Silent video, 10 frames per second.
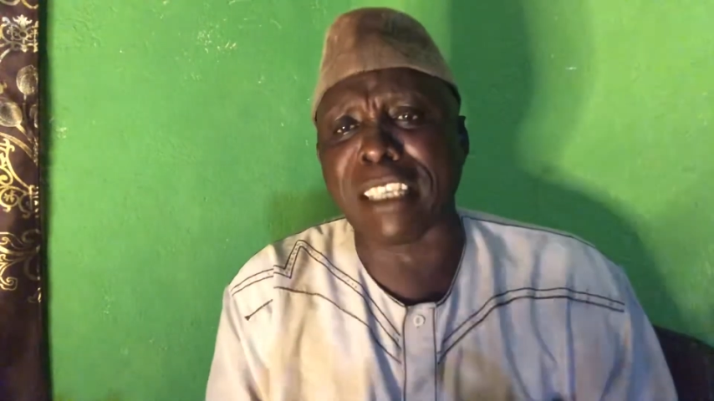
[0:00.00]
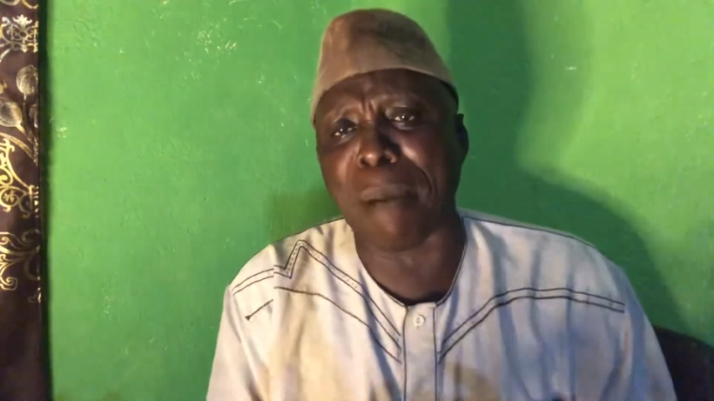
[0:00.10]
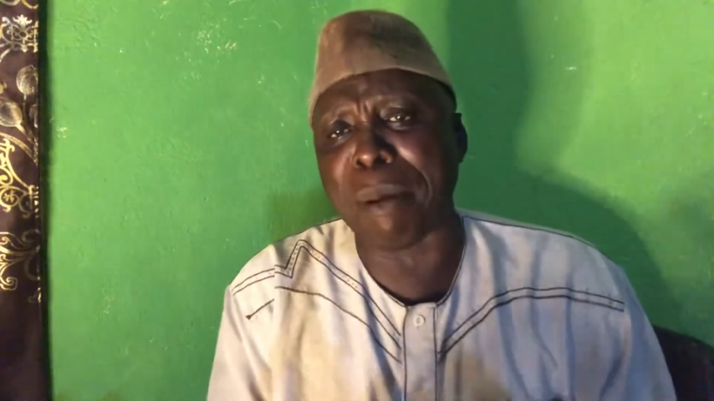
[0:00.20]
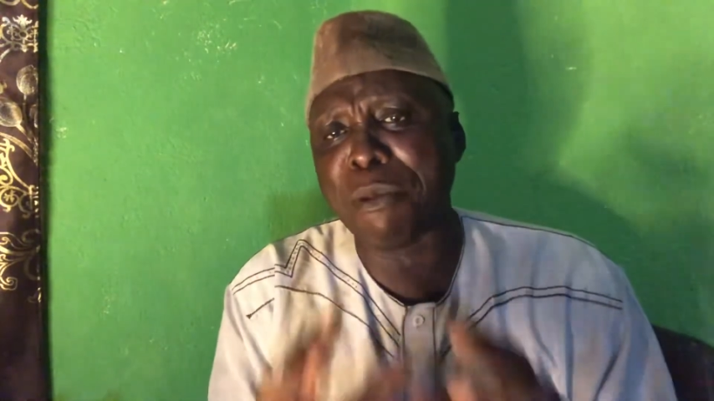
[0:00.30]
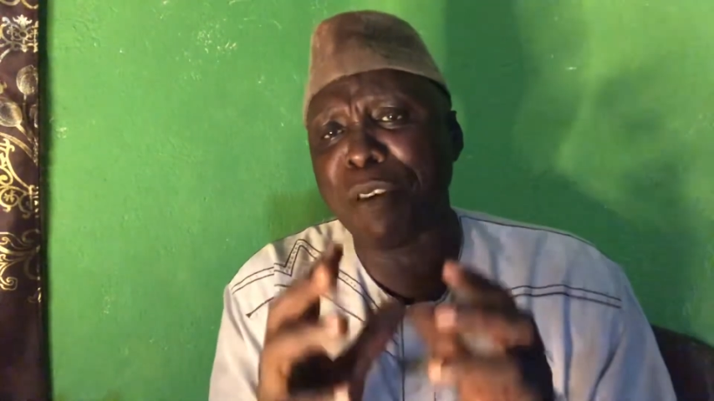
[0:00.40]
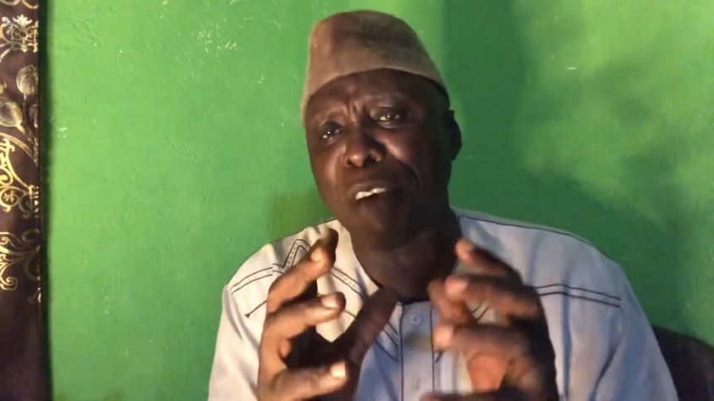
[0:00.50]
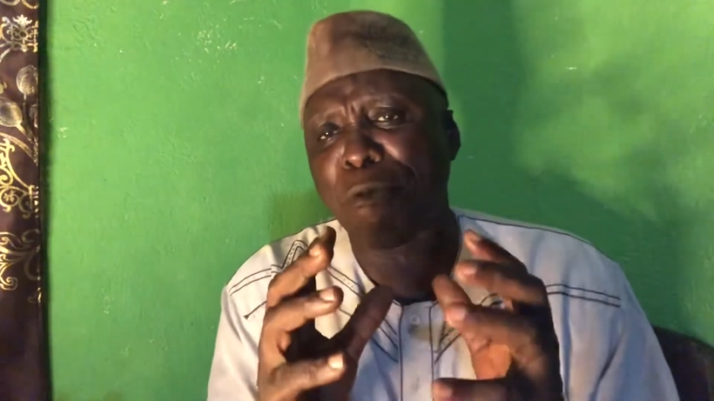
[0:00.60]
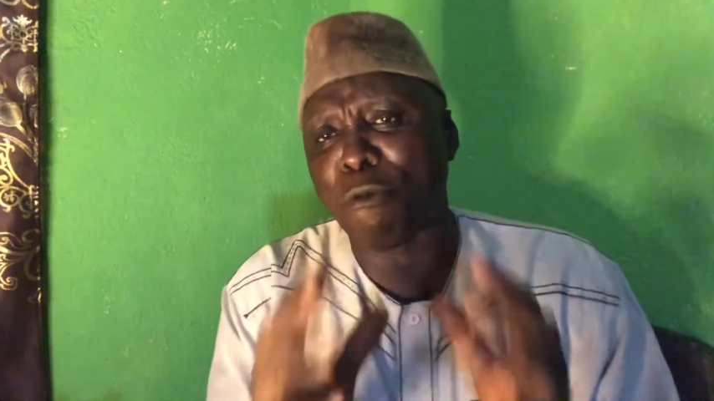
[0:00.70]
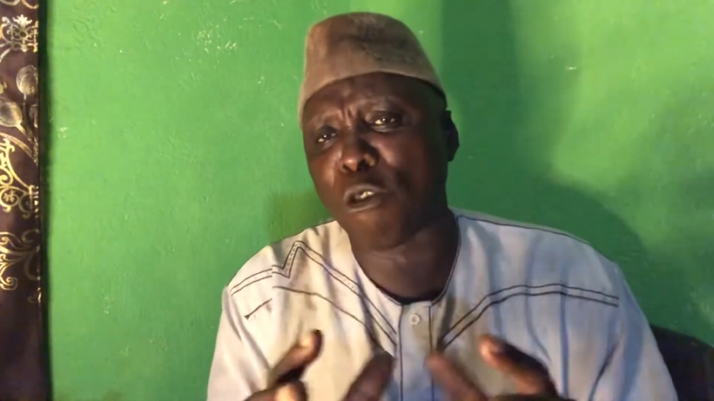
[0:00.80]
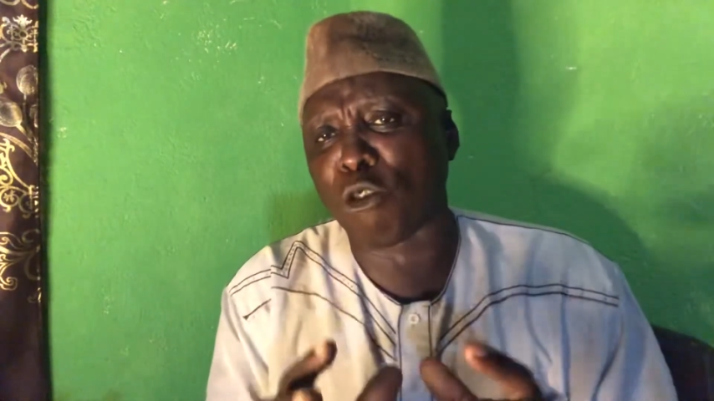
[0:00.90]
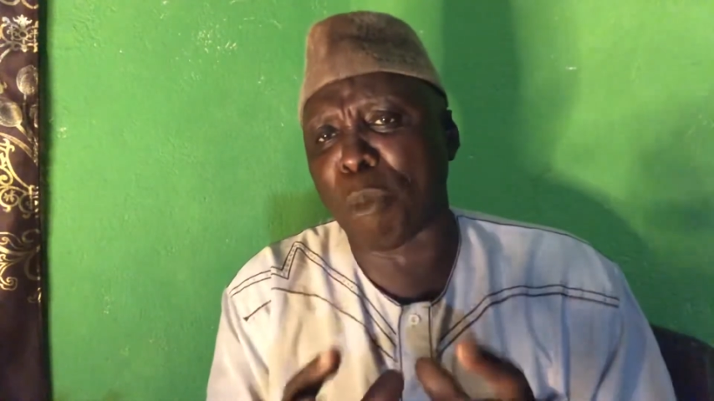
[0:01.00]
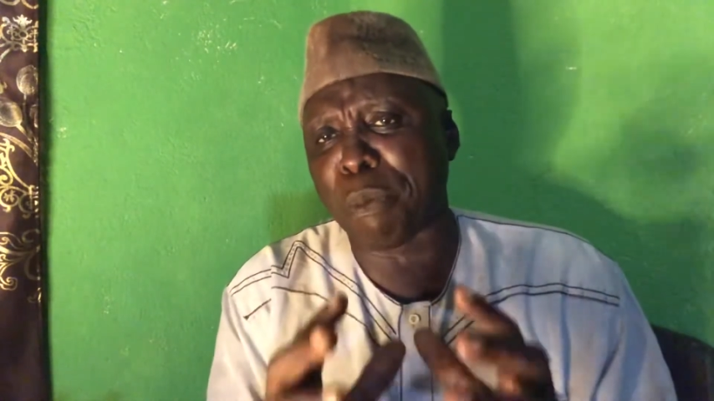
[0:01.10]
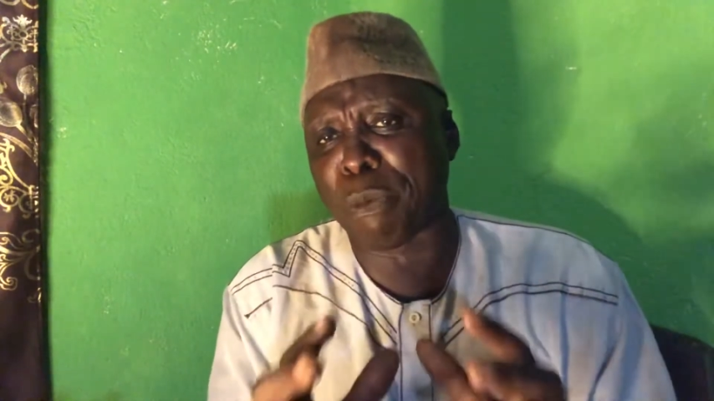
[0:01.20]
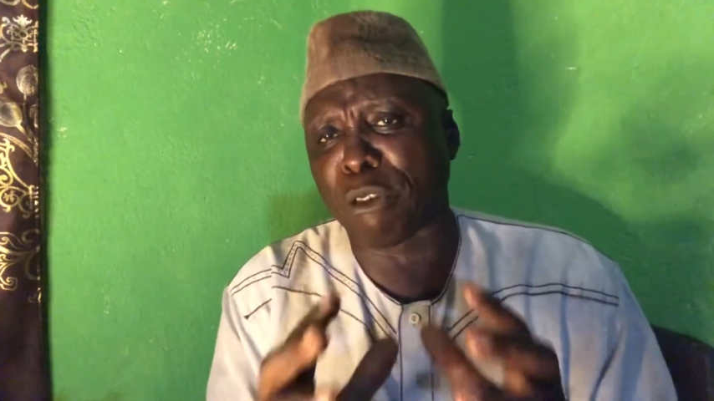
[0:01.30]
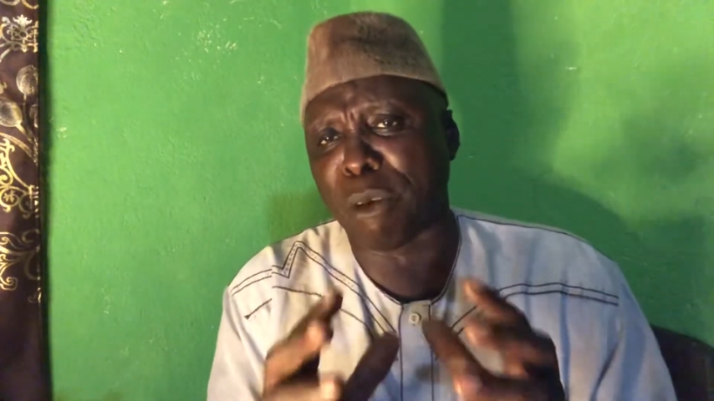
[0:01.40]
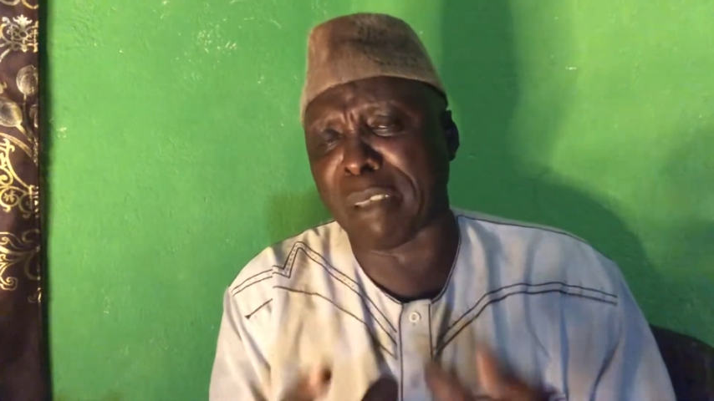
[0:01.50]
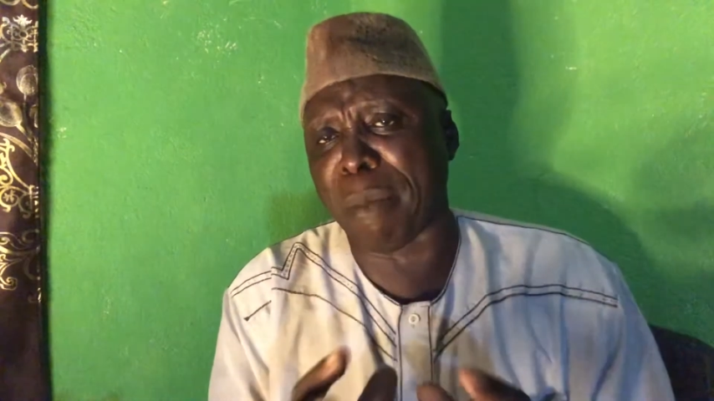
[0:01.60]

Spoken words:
Maybe you can fool some people sometimes.